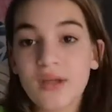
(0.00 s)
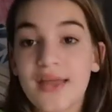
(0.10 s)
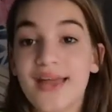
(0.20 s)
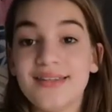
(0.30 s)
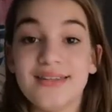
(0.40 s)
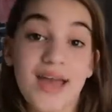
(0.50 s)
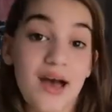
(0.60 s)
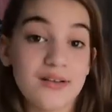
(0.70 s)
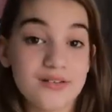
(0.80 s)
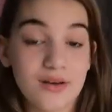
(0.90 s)
and
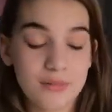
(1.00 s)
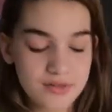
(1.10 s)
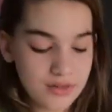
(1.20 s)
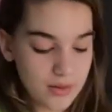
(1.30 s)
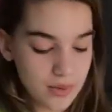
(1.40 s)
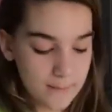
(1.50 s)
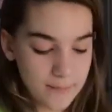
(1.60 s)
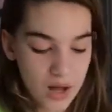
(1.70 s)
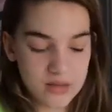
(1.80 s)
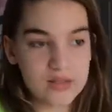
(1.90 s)
yeah so i'm just gonna
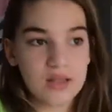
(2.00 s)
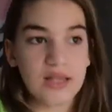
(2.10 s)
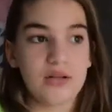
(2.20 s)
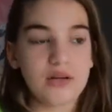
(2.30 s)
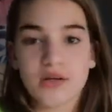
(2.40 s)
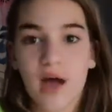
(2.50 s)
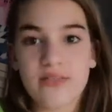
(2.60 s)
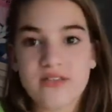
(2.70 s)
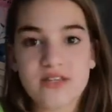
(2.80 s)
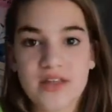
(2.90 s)
unbox this i literally
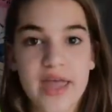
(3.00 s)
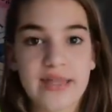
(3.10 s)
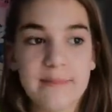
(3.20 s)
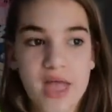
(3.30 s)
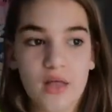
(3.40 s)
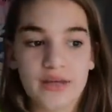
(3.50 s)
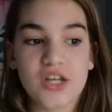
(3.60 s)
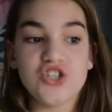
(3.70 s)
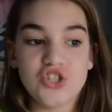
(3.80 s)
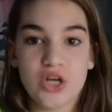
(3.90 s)
got this today in the mail like
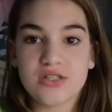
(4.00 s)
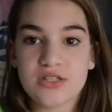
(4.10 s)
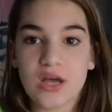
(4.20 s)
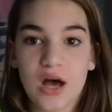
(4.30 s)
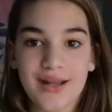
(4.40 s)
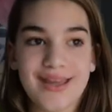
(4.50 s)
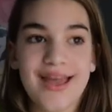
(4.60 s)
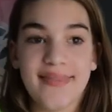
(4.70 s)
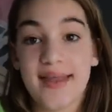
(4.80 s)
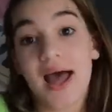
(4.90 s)
i just got it
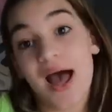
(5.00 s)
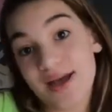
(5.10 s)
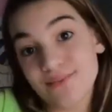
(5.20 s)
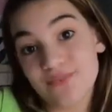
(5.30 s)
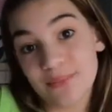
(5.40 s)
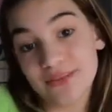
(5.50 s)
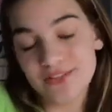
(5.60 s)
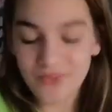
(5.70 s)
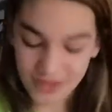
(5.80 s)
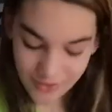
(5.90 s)
and then i'm filming
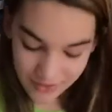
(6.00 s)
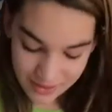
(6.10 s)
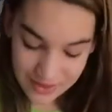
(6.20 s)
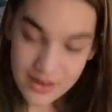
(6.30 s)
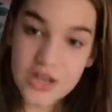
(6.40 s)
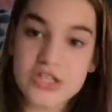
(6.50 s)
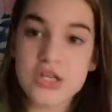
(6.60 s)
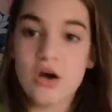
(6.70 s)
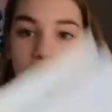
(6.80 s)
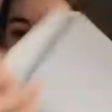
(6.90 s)
this video
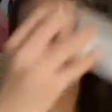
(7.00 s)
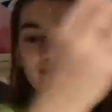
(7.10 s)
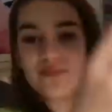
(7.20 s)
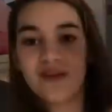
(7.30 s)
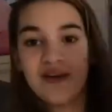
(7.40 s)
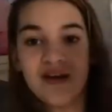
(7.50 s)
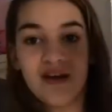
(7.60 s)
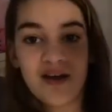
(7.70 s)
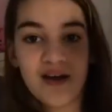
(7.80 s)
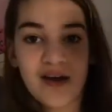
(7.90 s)
so
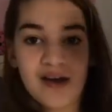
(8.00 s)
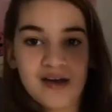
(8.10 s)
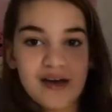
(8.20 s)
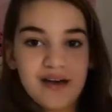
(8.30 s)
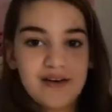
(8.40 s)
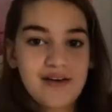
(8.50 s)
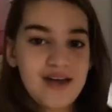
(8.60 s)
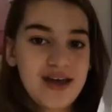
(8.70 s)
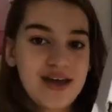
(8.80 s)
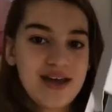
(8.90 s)
here it
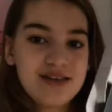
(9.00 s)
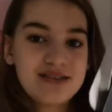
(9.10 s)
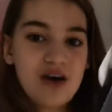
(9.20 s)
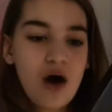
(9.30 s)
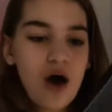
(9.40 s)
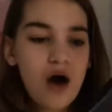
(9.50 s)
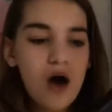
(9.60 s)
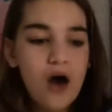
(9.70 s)
is ah!